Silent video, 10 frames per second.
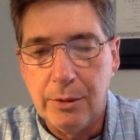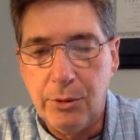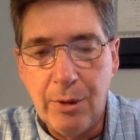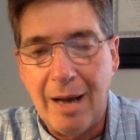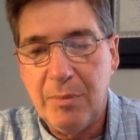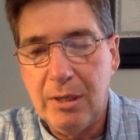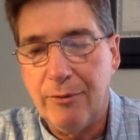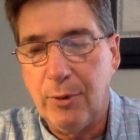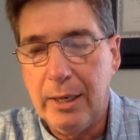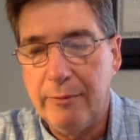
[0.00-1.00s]
Do not be
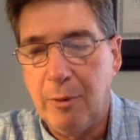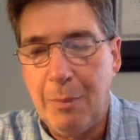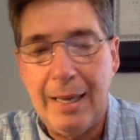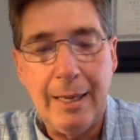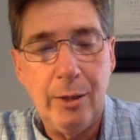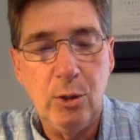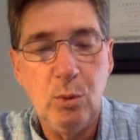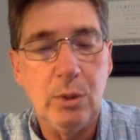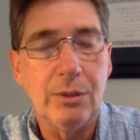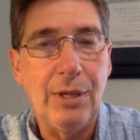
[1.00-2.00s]
afraid of a man who
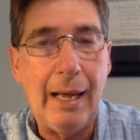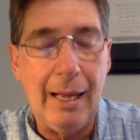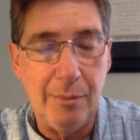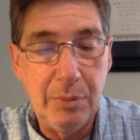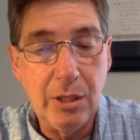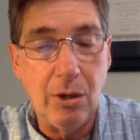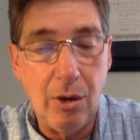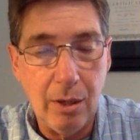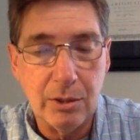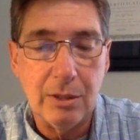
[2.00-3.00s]
will die,
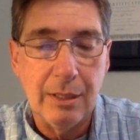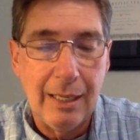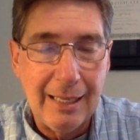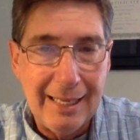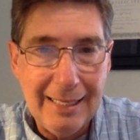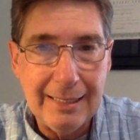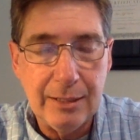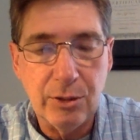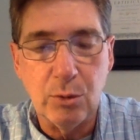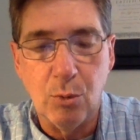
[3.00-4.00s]
because
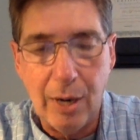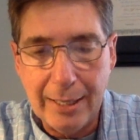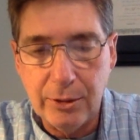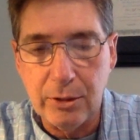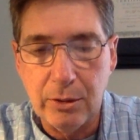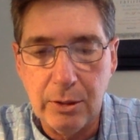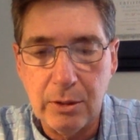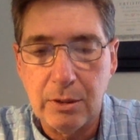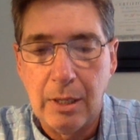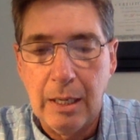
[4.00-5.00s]
his
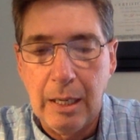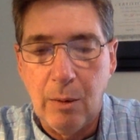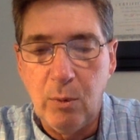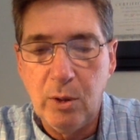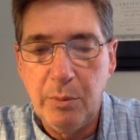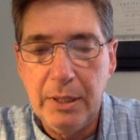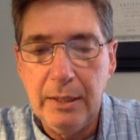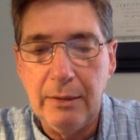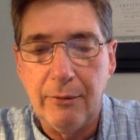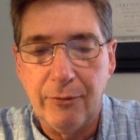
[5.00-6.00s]
righteousness will
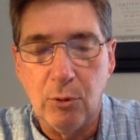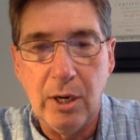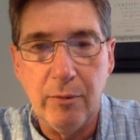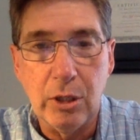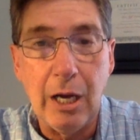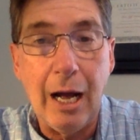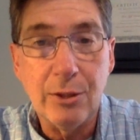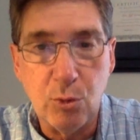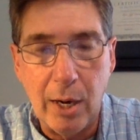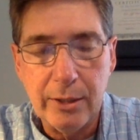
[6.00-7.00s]
be forever.
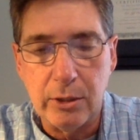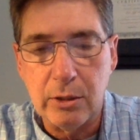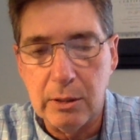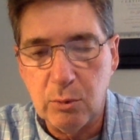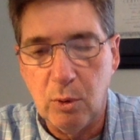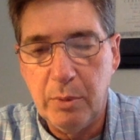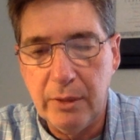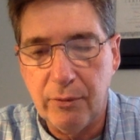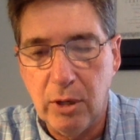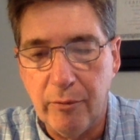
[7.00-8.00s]
God's righteousness will
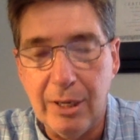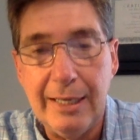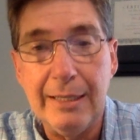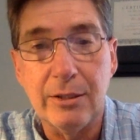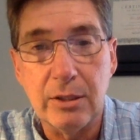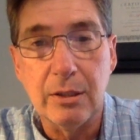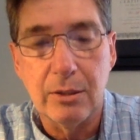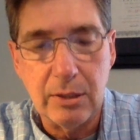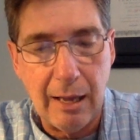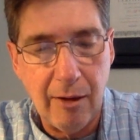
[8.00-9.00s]
be forever. His
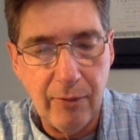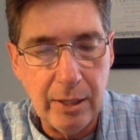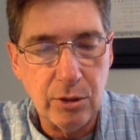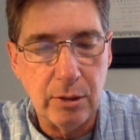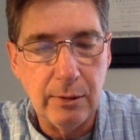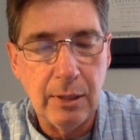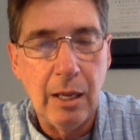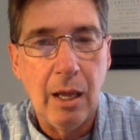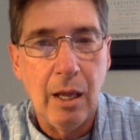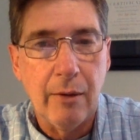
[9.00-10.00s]
salvation
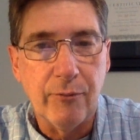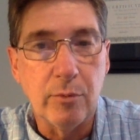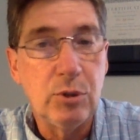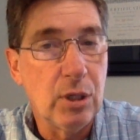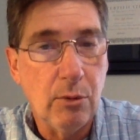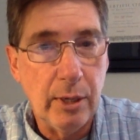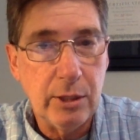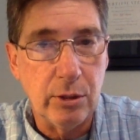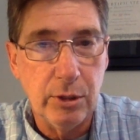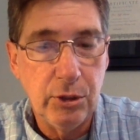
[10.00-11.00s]
from
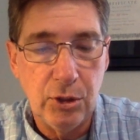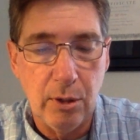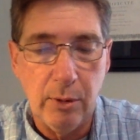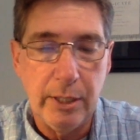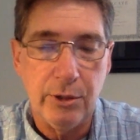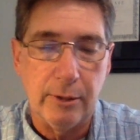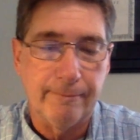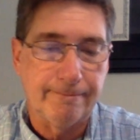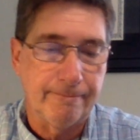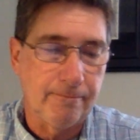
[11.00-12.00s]
generation to generation.
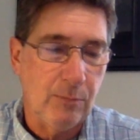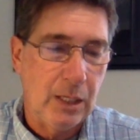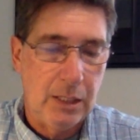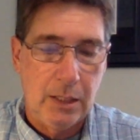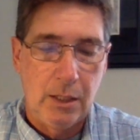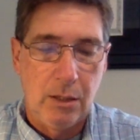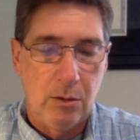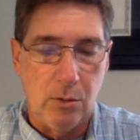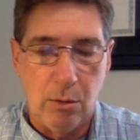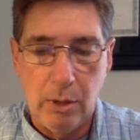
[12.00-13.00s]

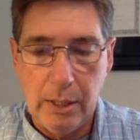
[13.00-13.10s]
All